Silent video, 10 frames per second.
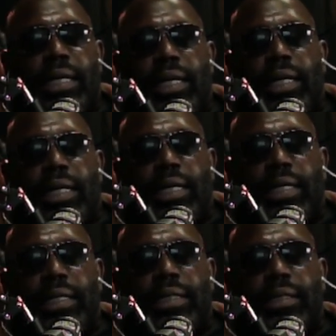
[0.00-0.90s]
and uh,
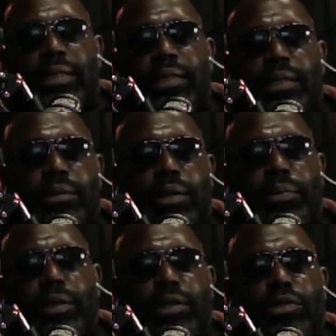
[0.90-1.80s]
so I'm
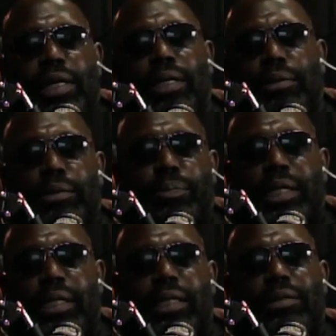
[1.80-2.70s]
openly trying to
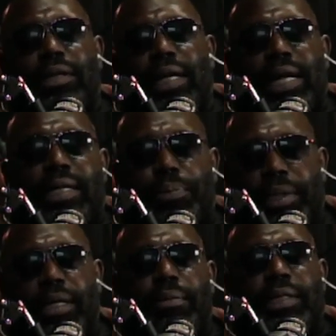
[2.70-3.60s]
pee, trying not to
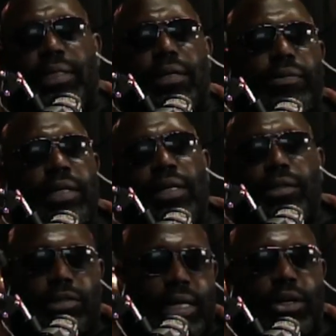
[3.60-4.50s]
pee on myself,
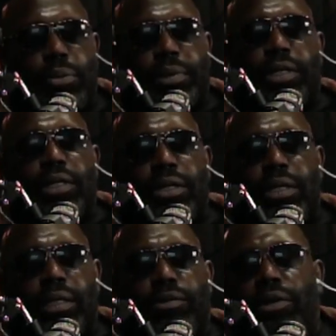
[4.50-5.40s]
trying to open the
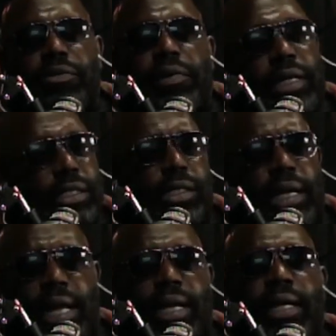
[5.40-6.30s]
door. Where the fuck is
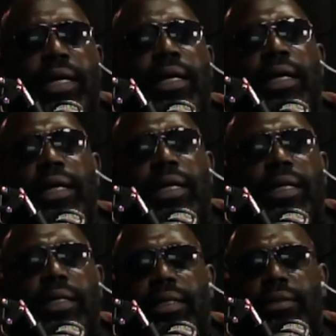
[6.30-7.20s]
she at?
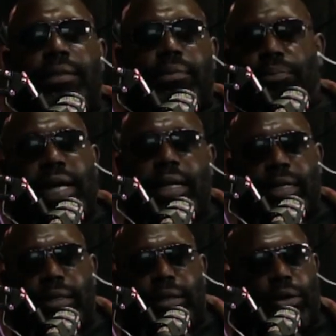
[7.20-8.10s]
And then I was mad
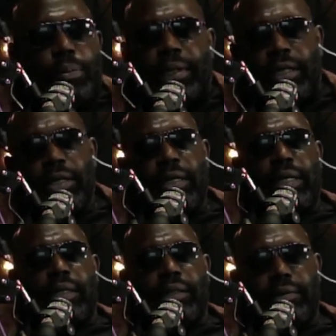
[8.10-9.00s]
and I opened the door
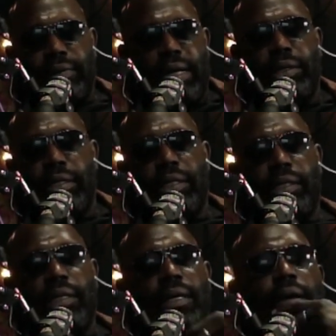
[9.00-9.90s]
and I found her
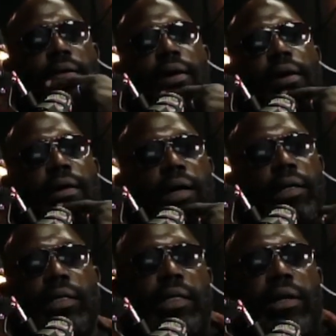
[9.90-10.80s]

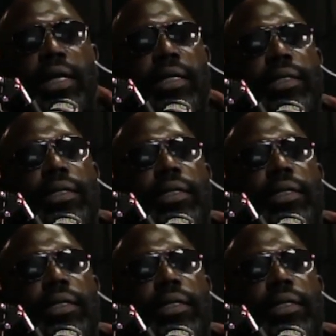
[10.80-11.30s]
on the ground.